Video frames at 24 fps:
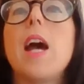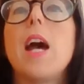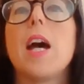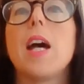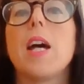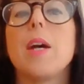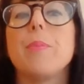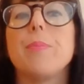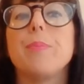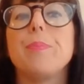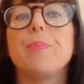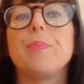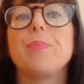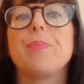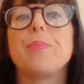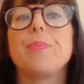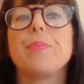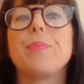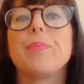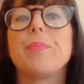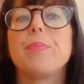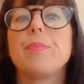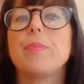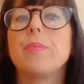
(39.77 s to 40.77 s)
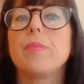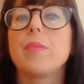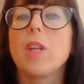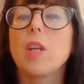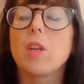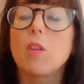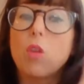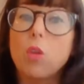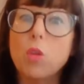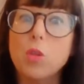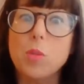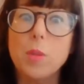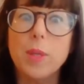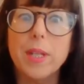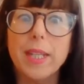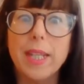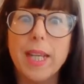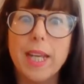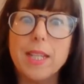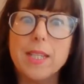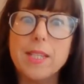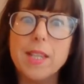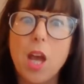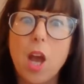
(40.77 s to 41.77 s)
Of course, when he
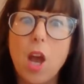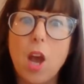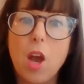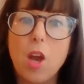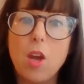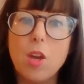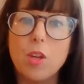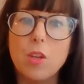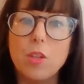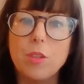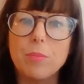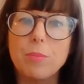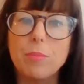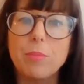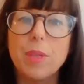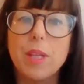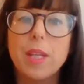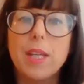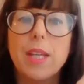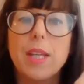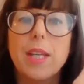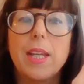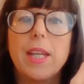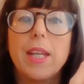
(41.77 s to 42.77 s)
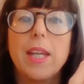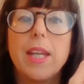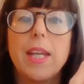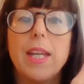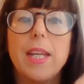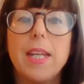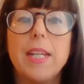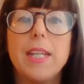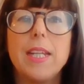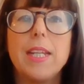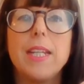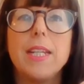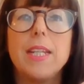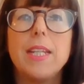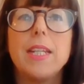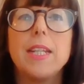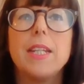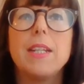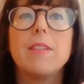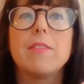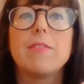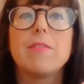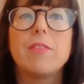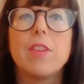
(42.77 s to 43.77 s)
gets home,
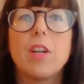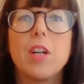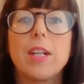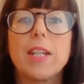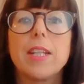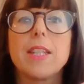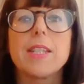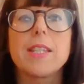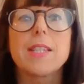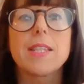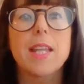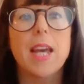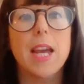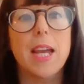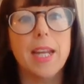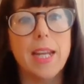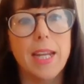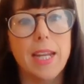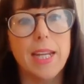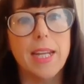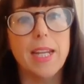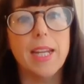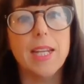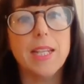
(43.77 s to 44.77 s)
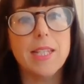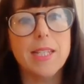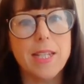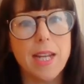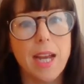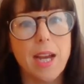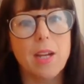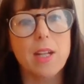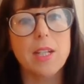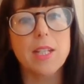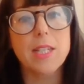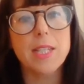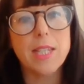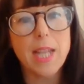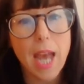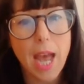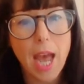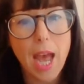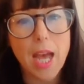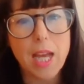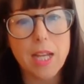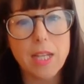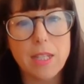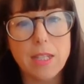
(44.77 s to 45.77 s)
he finds that he is now a
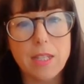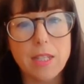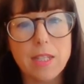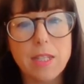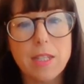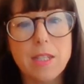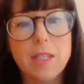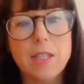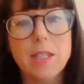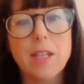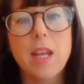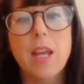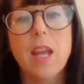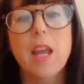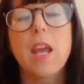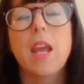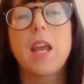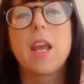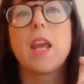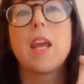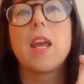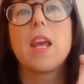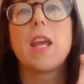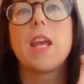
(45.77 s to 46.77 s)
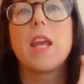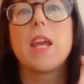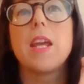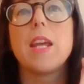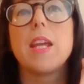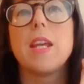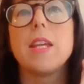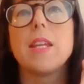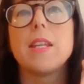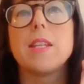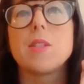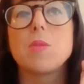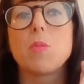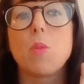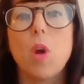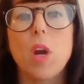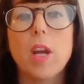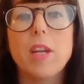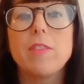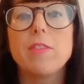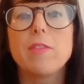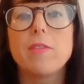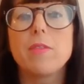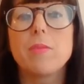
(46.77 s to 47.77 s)
dad. His
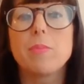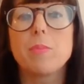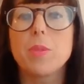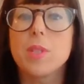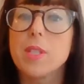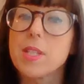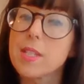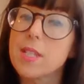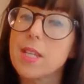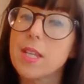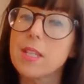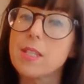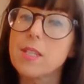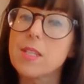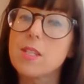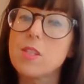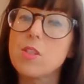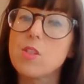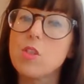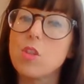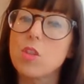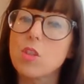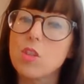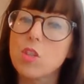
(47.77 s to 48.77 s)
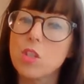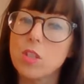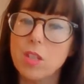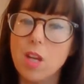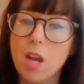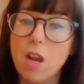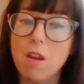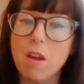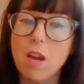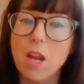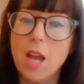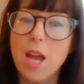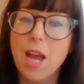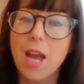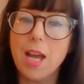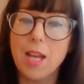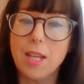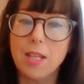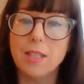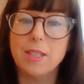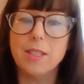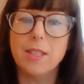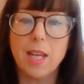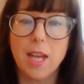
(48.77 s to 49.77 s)
wife, Princess Yashodhara,
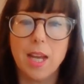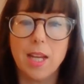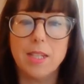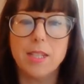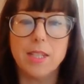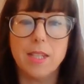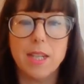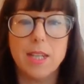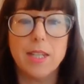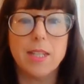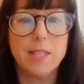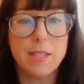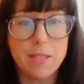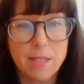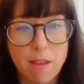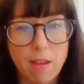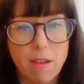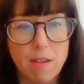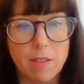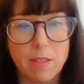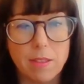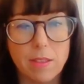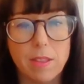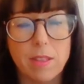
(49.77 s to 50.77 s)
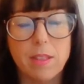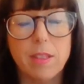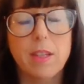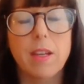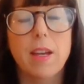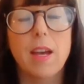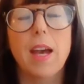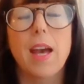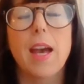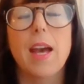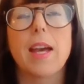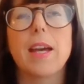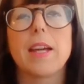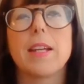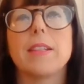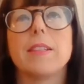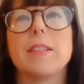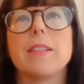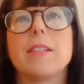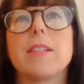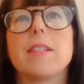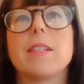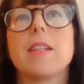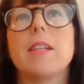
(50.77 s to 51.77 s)
had a son,
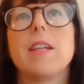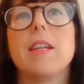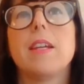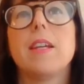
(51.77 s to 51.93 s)
and